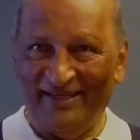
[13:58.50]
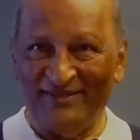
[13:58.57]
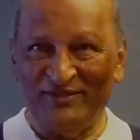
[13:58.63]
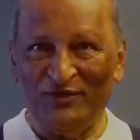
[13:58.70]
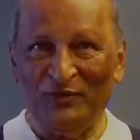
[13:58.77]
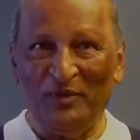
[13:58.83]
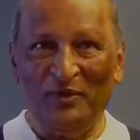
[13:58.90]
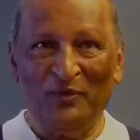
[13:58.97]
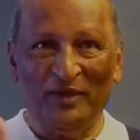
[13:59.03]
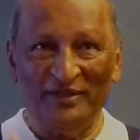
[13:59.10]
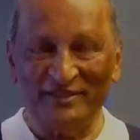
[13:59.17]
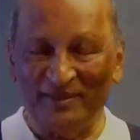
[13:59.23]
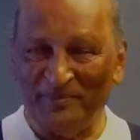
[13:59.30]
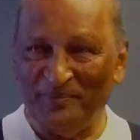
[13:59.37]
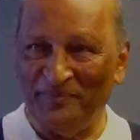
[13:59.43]
and so we
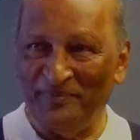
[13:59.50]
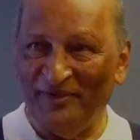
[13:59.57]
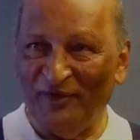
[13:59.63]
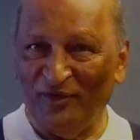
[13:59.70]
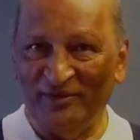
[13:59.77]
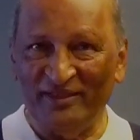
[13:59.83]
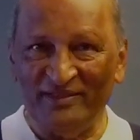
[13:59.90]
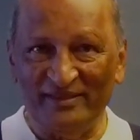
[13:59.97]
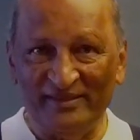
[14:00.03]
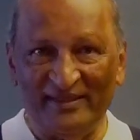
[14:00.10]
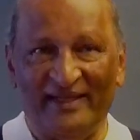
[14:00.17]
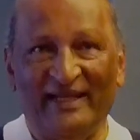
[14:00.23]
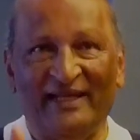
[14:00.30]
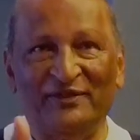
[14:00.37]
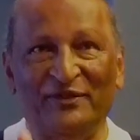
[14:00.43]
worship all the
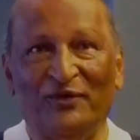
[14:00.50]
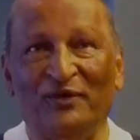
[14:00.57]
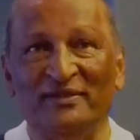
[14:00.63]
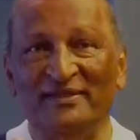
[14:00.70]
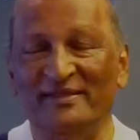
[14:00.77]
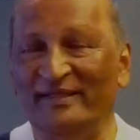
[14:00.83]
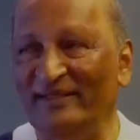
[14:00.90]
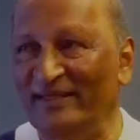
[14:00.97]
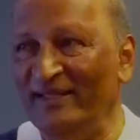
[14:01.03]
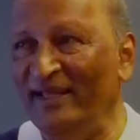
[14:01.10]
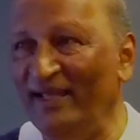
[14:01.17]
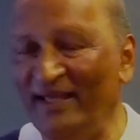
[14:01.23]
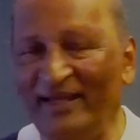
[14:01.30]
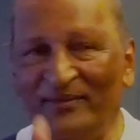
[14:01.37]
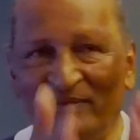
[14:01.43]
children had to go and sit
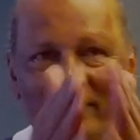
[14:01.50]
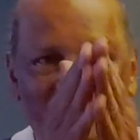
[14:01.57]
there and